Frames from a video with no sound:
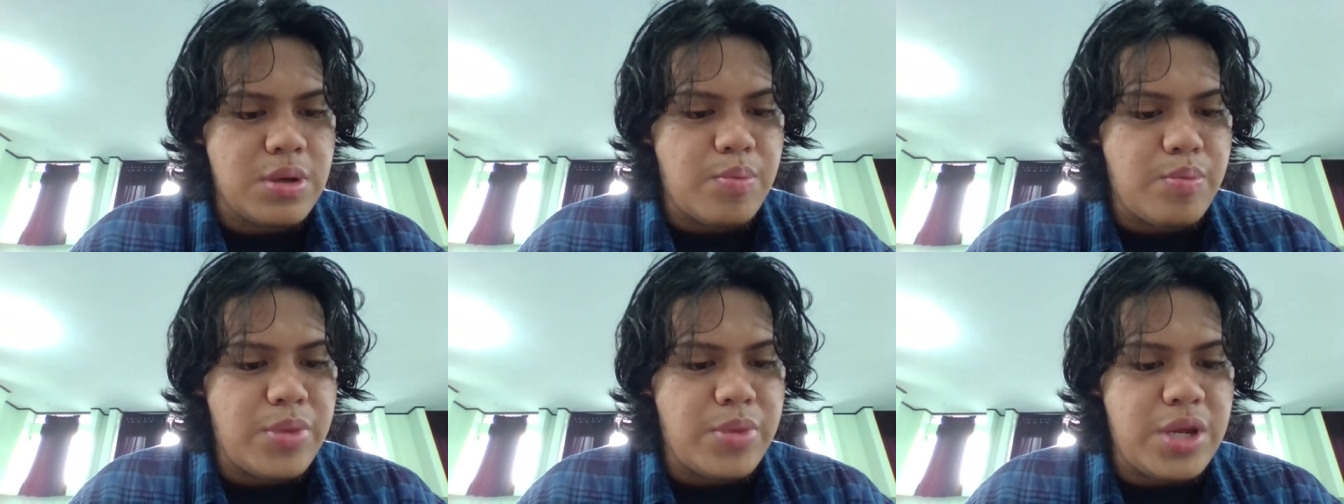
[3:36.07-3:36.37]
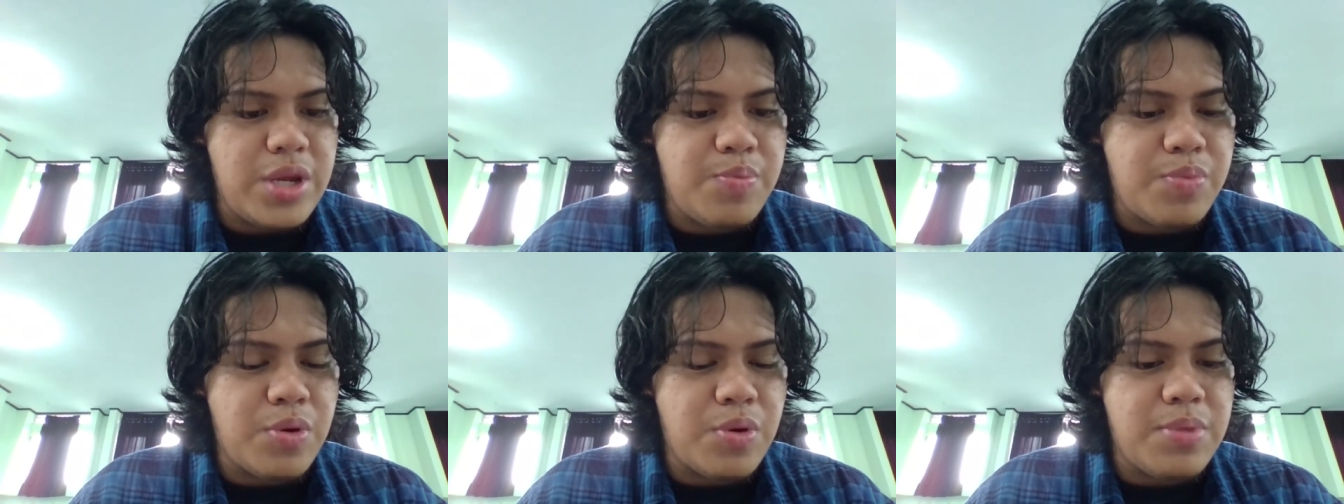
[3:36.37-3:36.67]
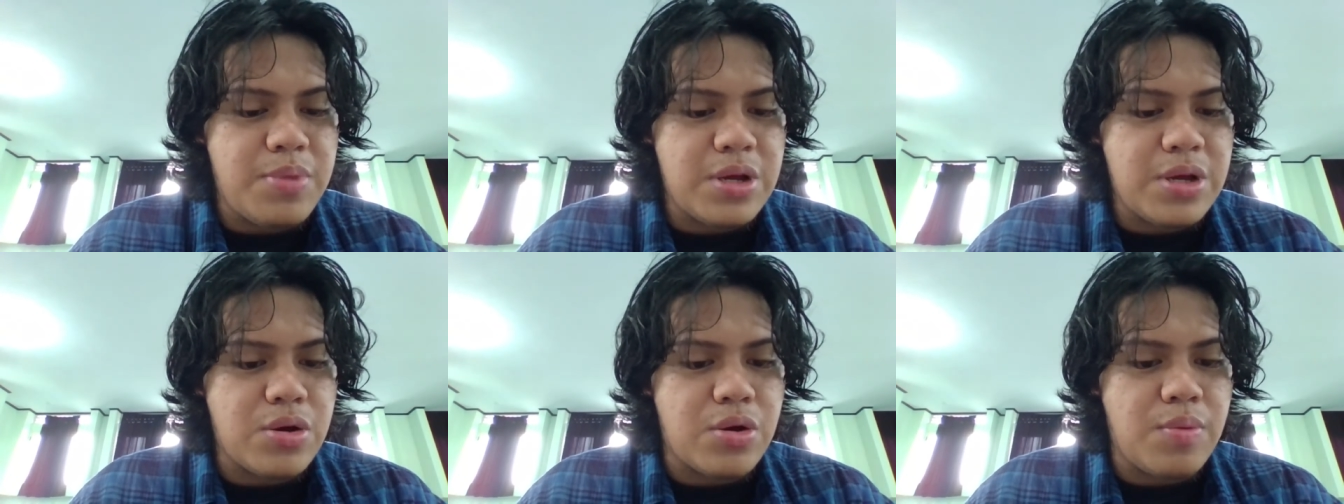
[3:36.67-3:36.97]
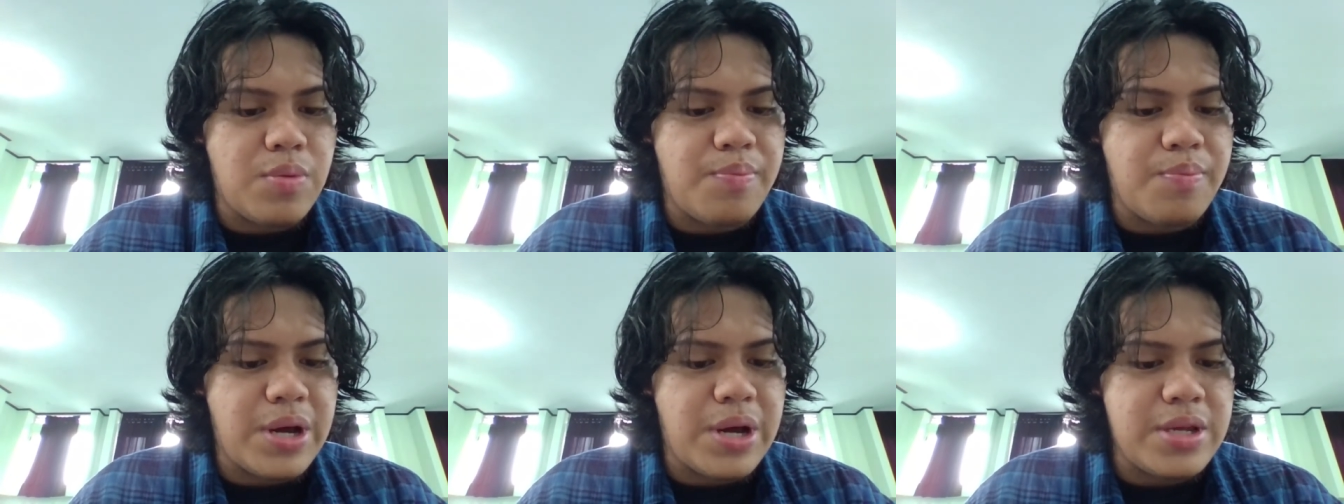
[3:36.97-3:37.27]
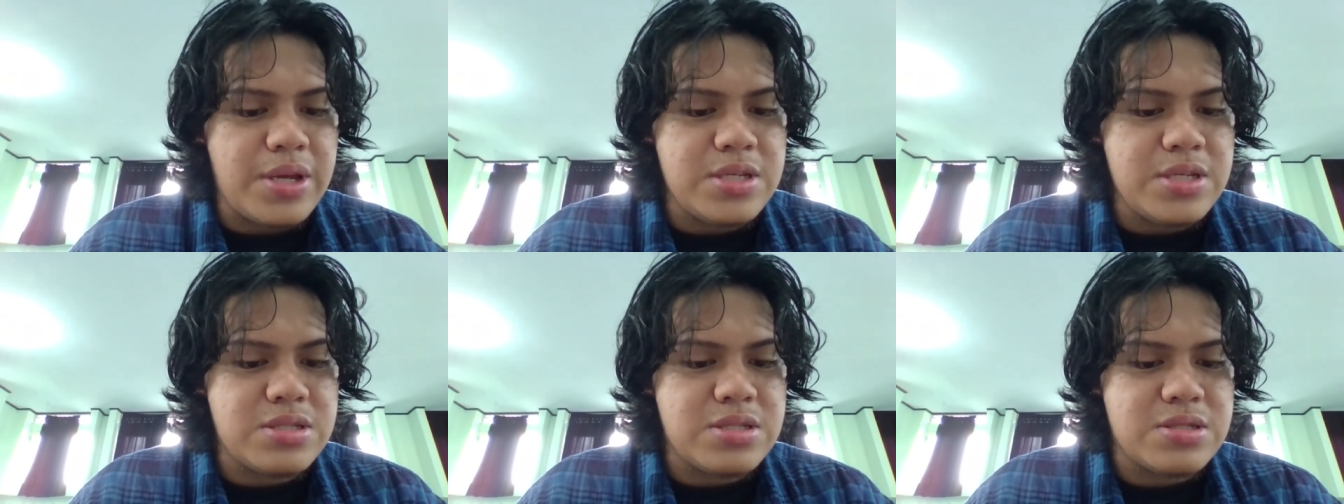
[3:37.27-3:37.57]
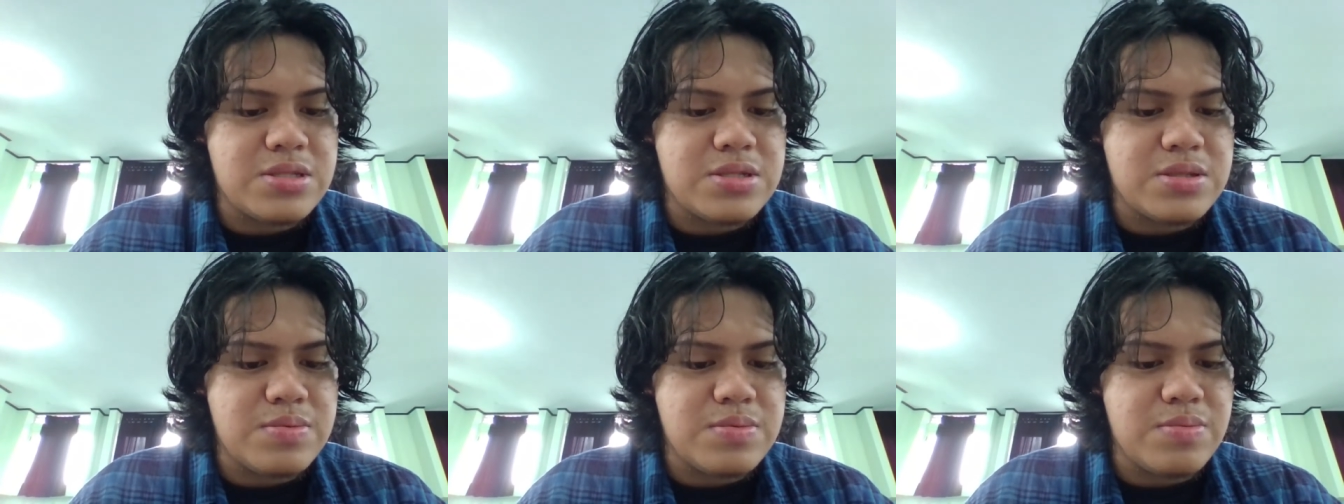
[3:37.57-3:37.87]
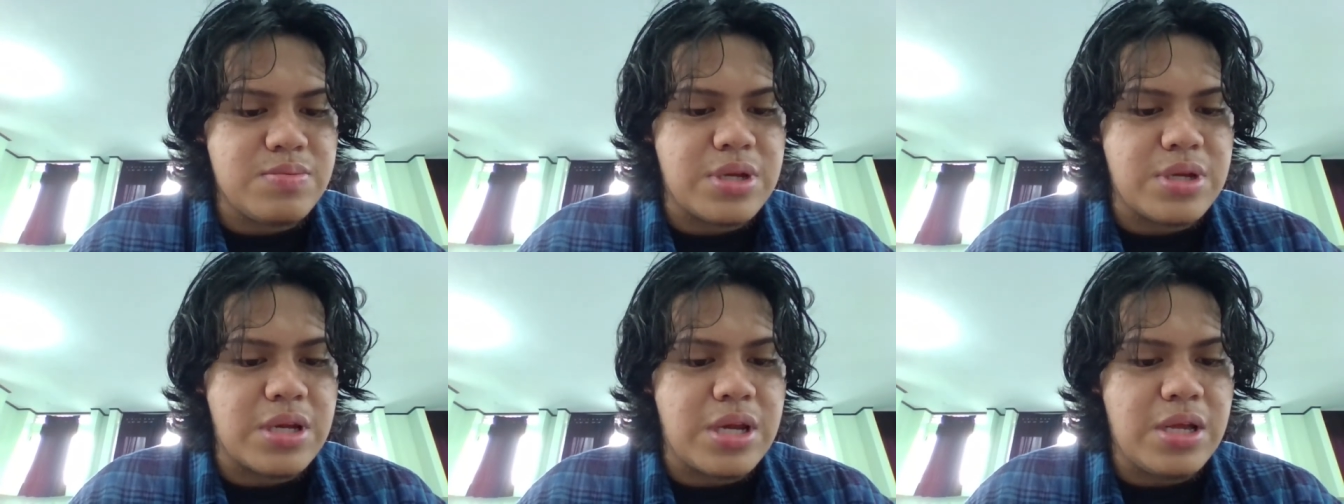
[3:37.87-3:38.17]
Many public companies
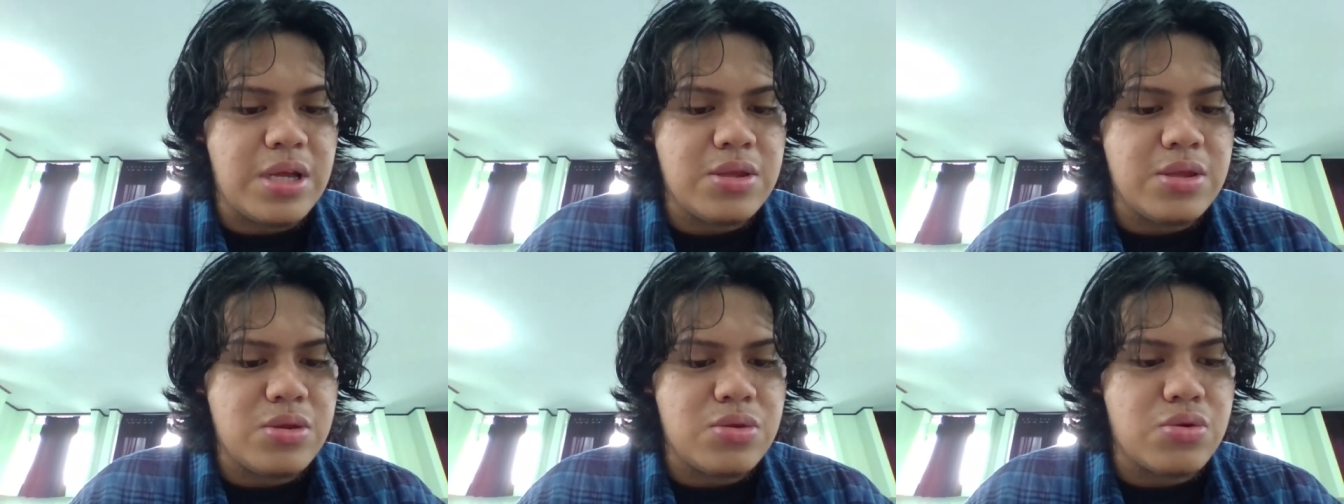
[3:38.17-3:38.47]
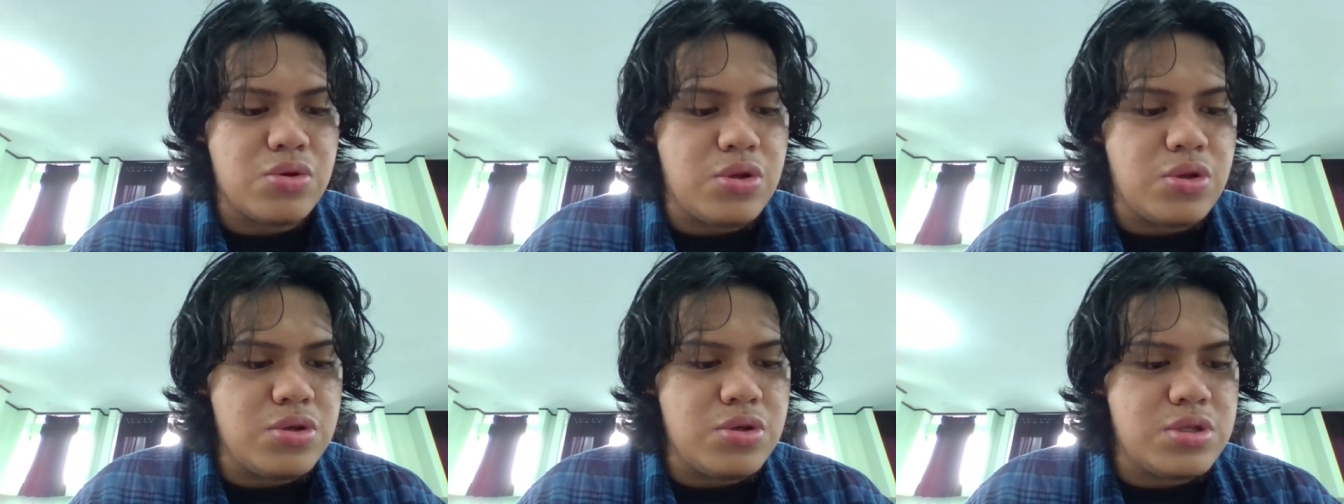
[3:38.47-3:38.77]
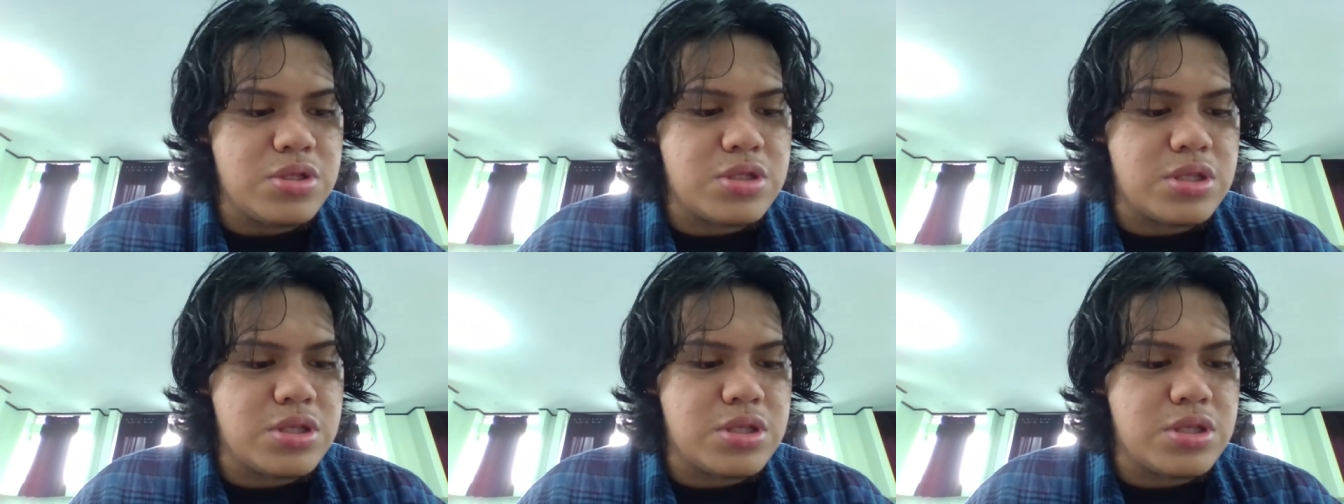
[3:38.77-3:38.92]
began to use